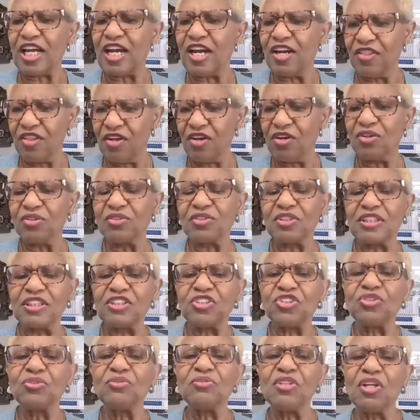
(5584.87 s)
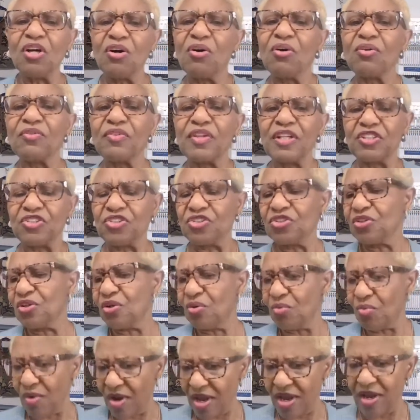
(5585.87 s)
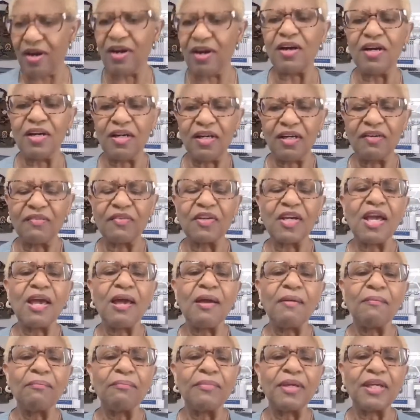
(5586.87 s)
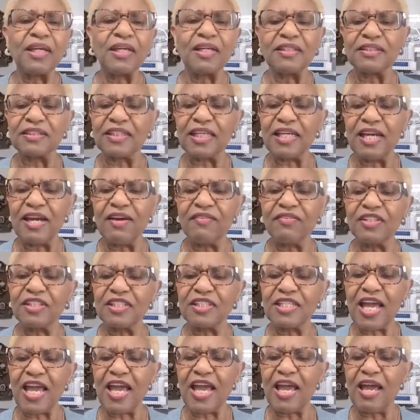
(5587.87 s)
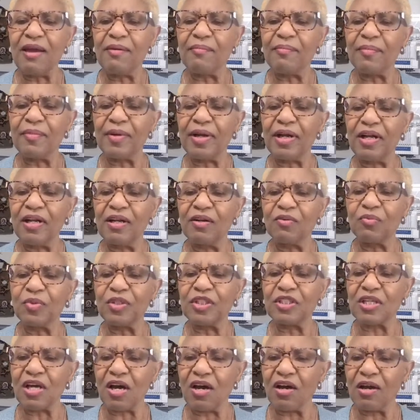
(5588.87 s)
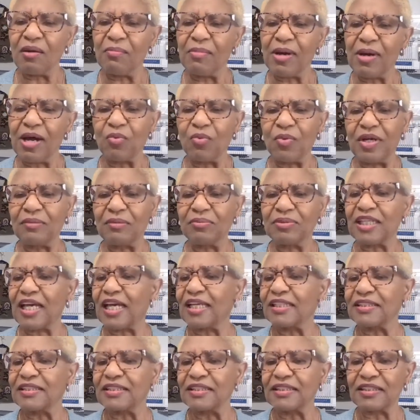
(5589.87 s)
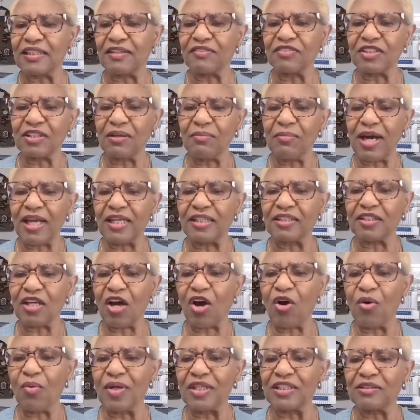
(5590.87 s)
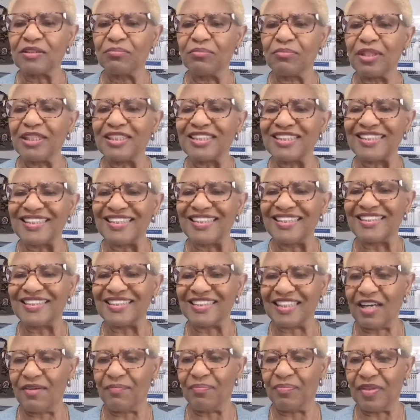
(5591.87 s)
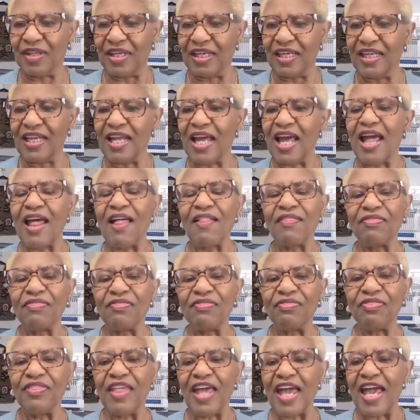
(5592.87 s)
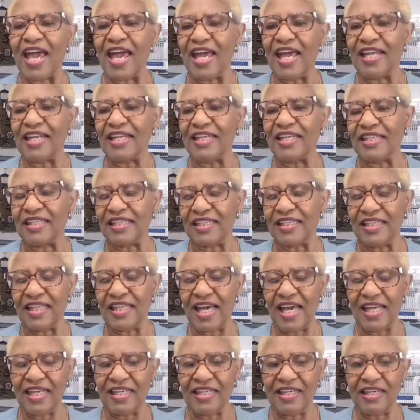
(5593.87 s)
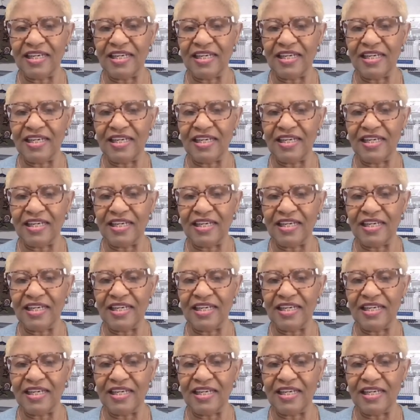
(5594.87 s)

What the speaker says: those that you know that you're aware of, because every time we talk about websites and stuff, somebody's always mentioning something that that